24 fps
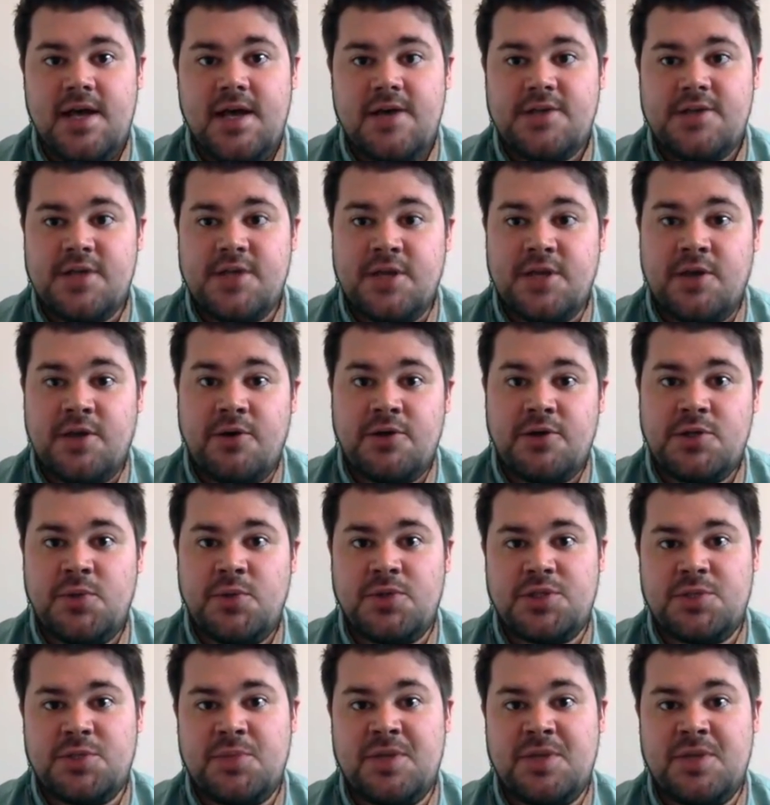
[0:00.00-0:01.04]
So you're going to
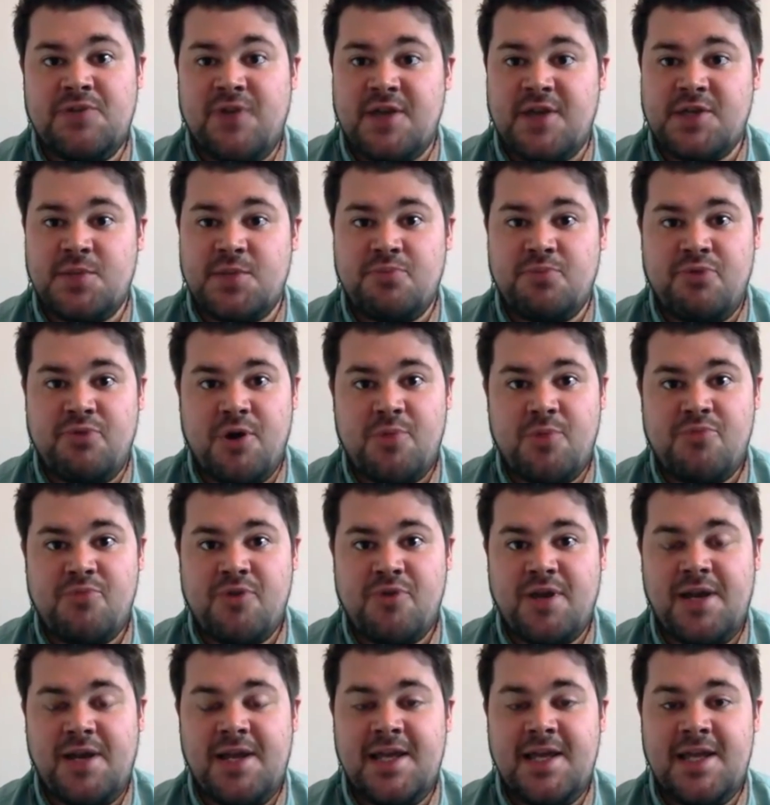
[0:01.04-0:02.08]
want to be dressed
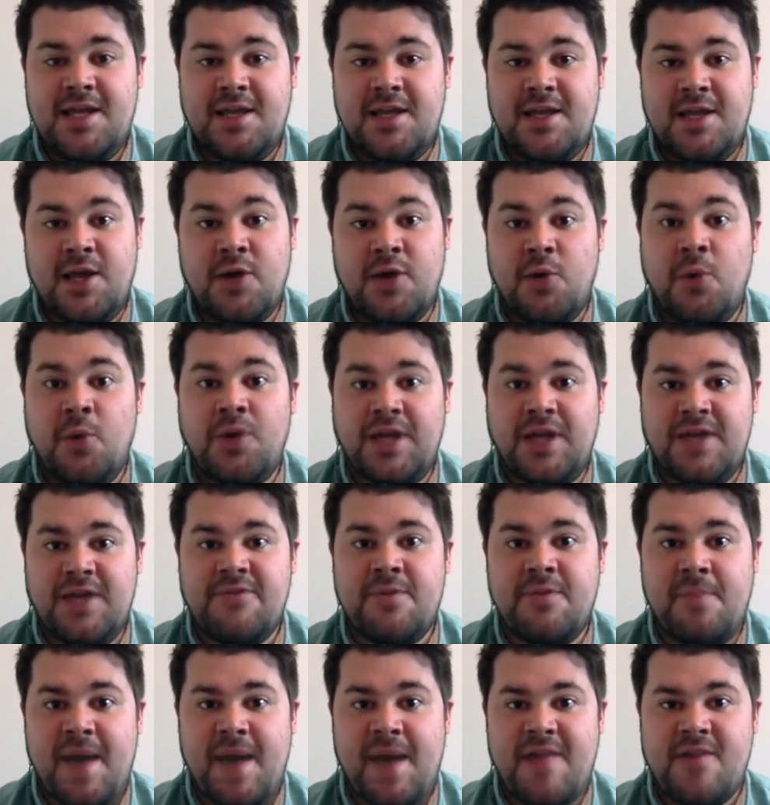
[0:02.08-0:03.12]
appropriately. You're going to want to
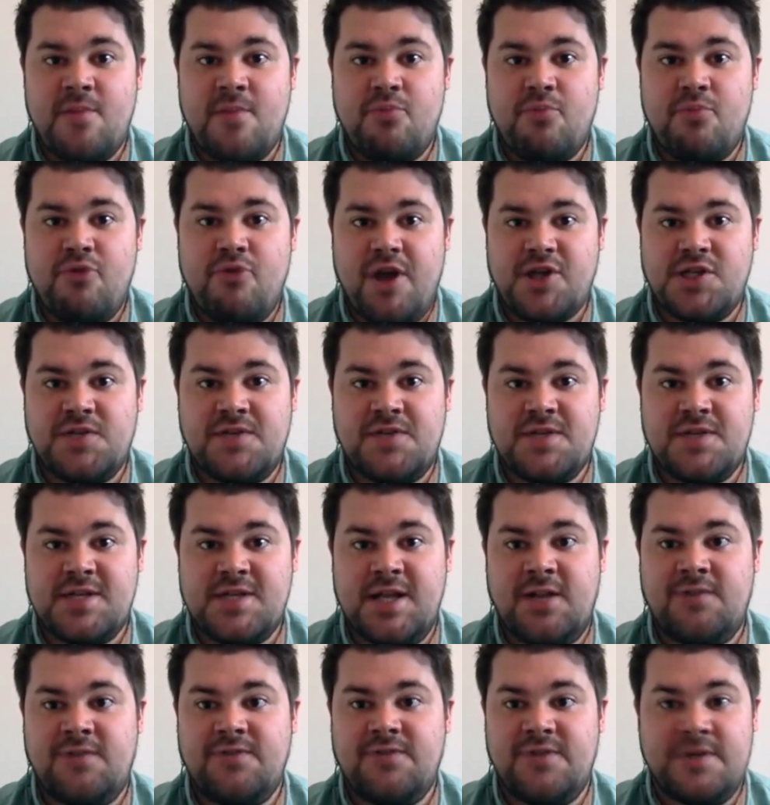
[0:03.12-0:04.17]
give the best impression of
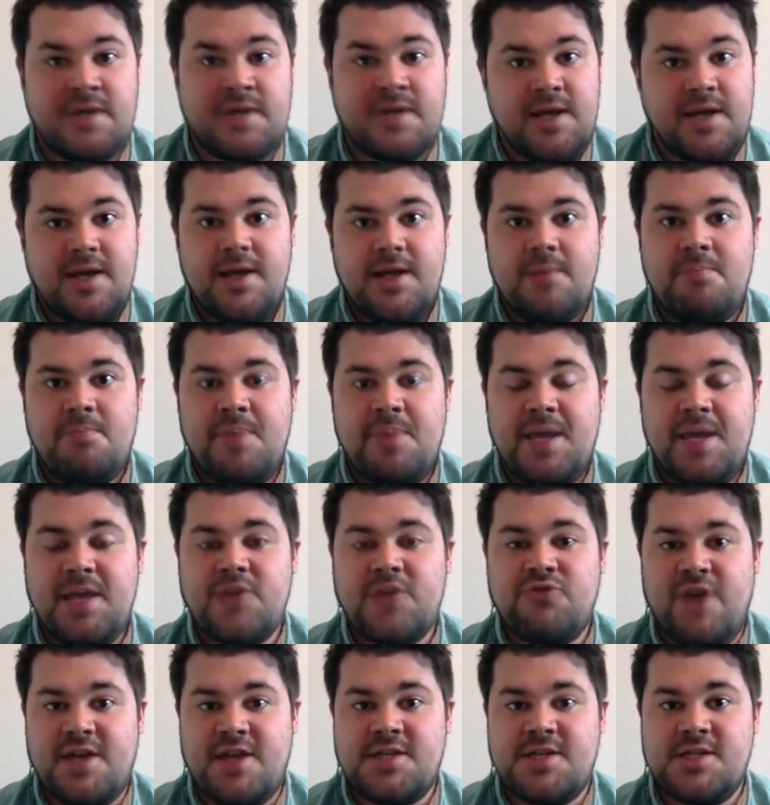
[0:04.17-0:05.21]
yourself, and being
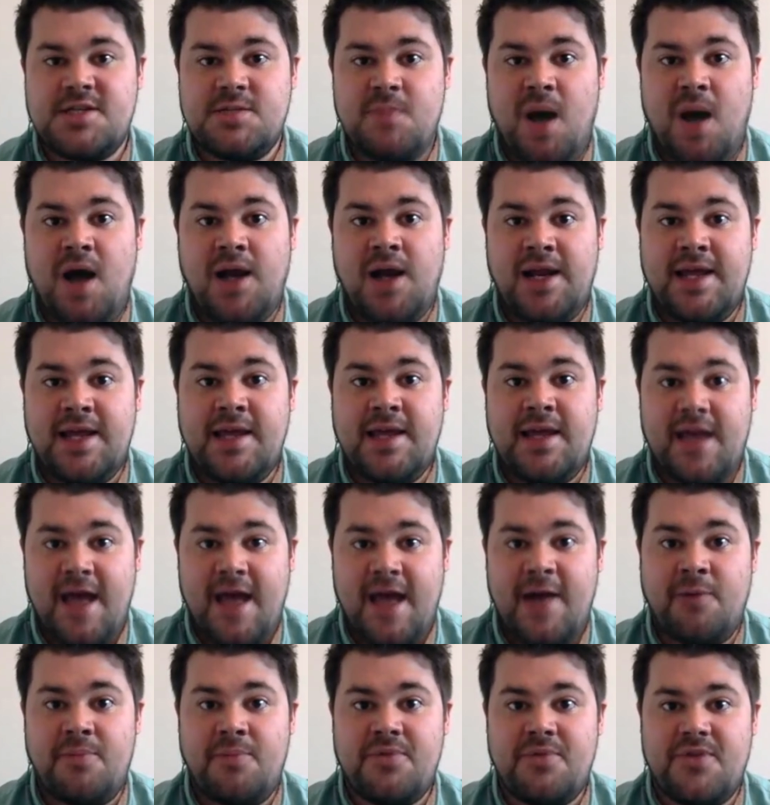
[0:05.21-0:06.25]
dressed smartly
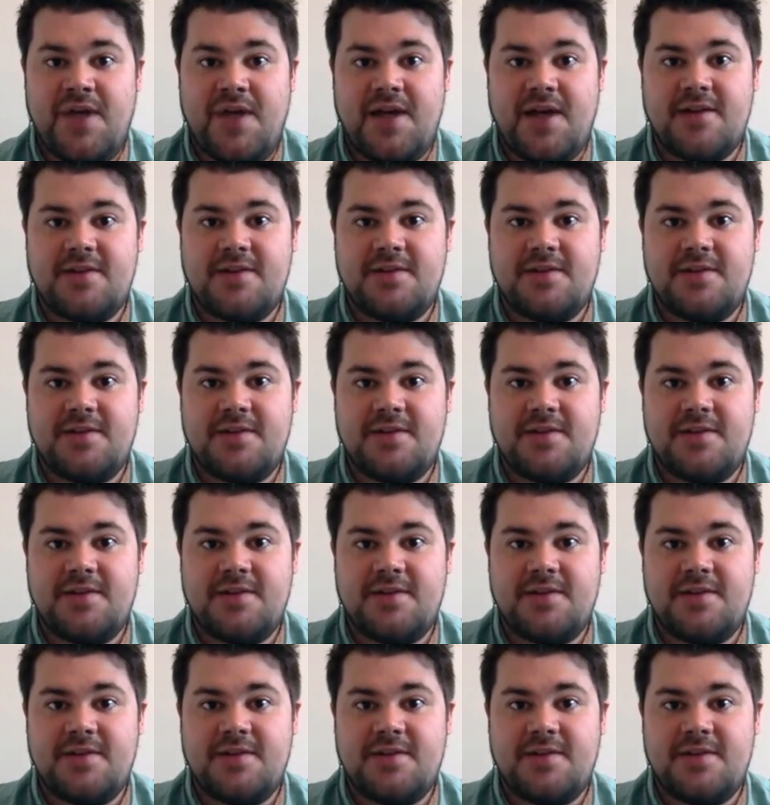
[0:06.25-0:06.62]
helps that.